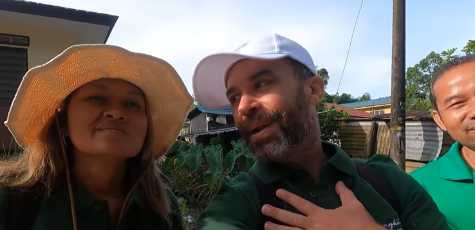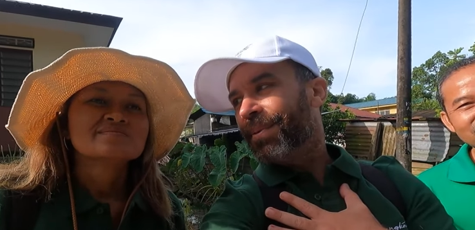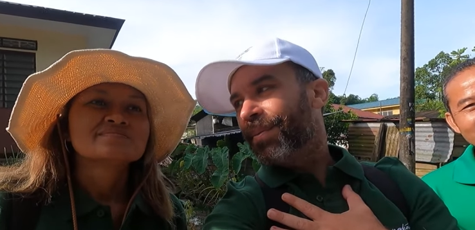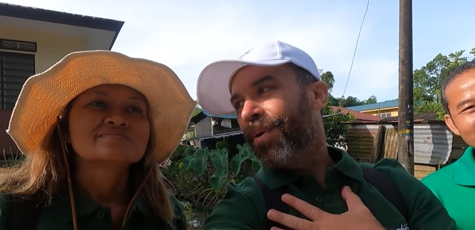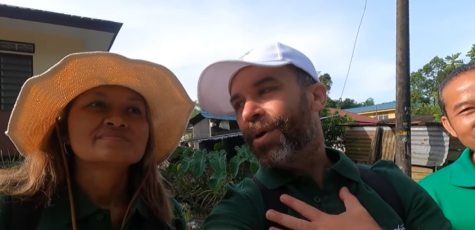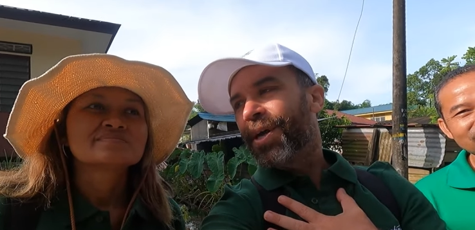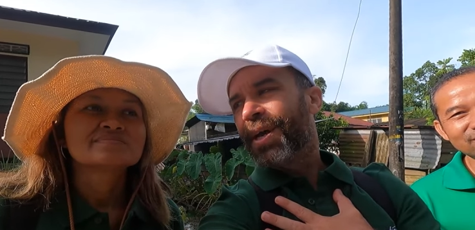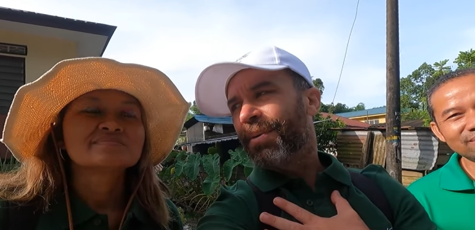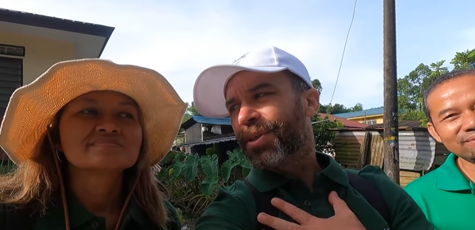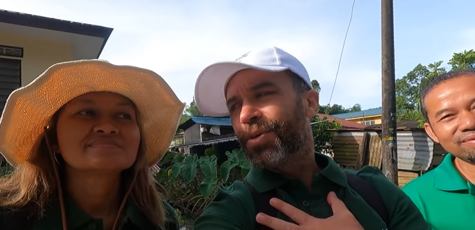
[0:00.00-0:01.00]
Speaker 1: gonna be walking
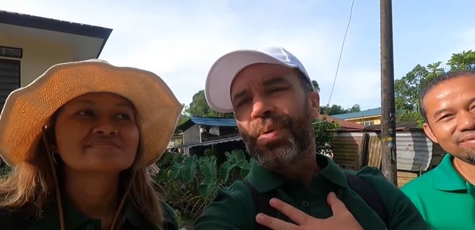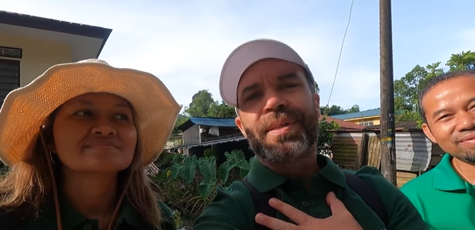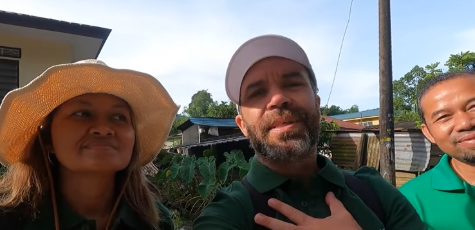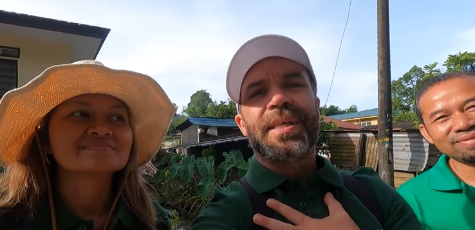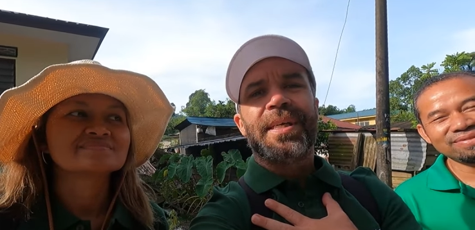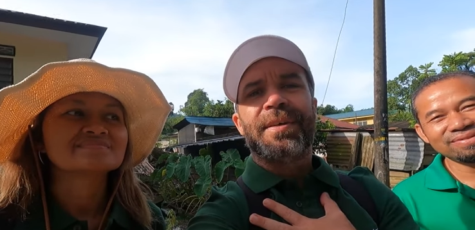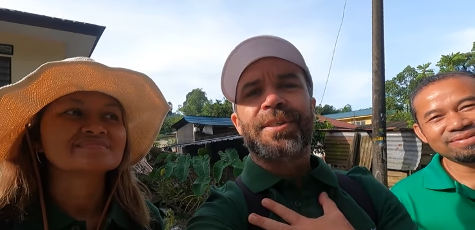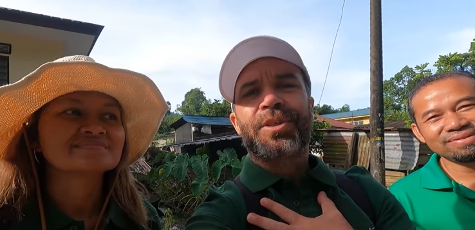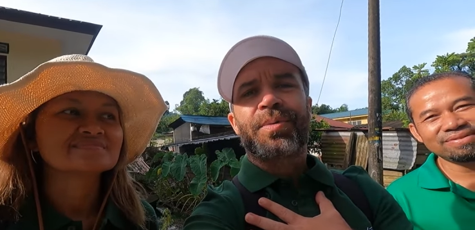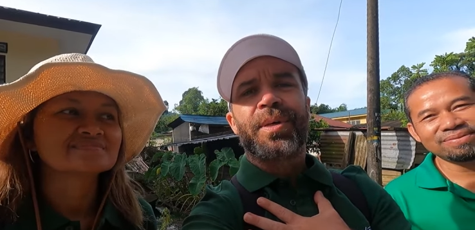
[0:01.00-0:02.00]
about
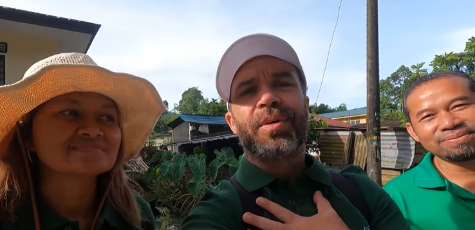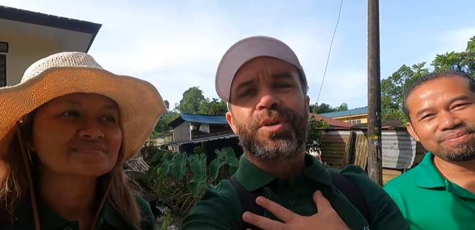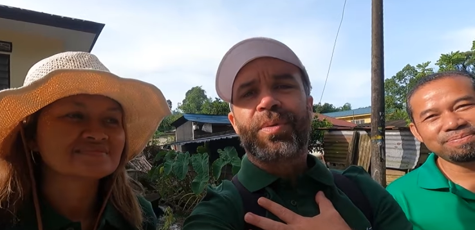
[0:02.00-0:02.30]
twenty-three or